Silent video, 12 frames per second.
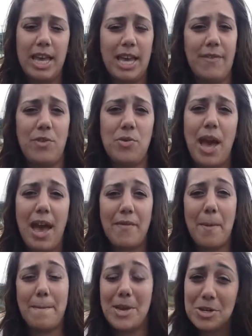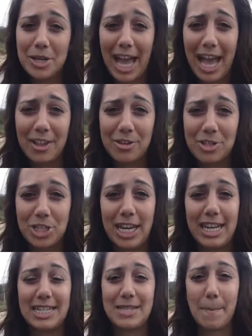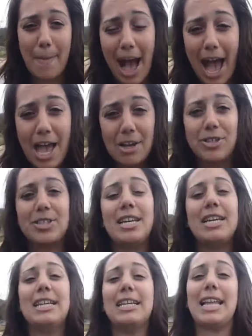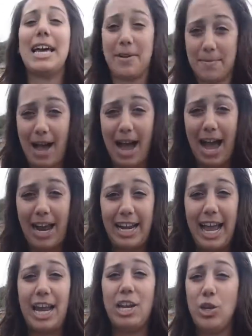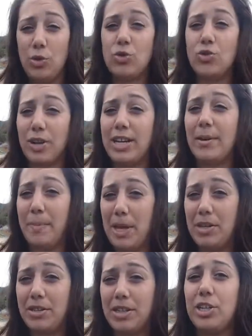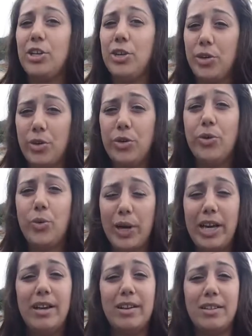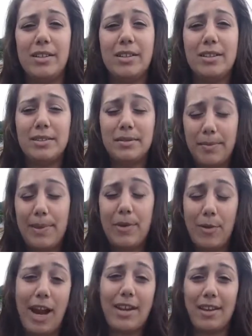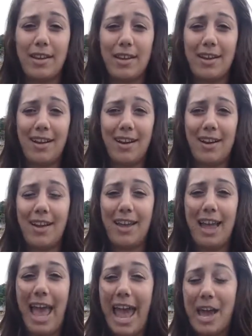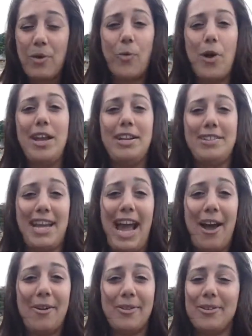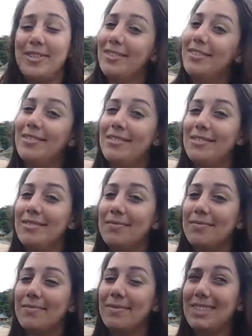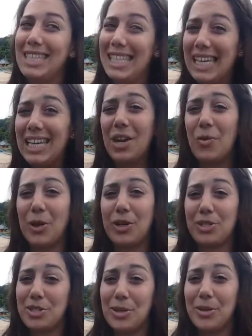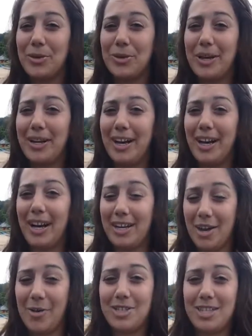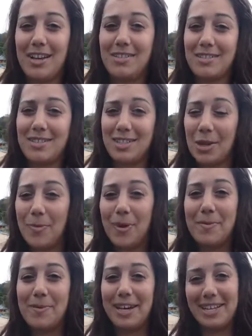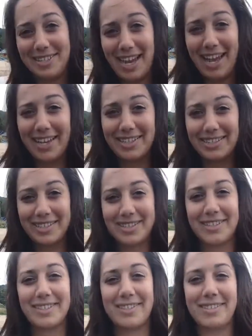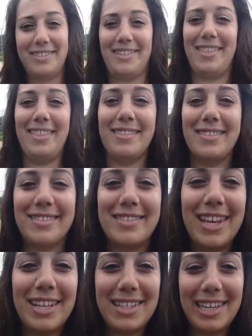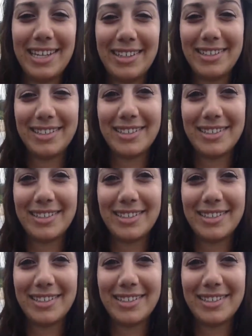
If you have a milk allergy and it's mild like mine and you drink milk, you will be regular. And when in doubt, tequila works too. I know it sounds stupid, but it does. That's it.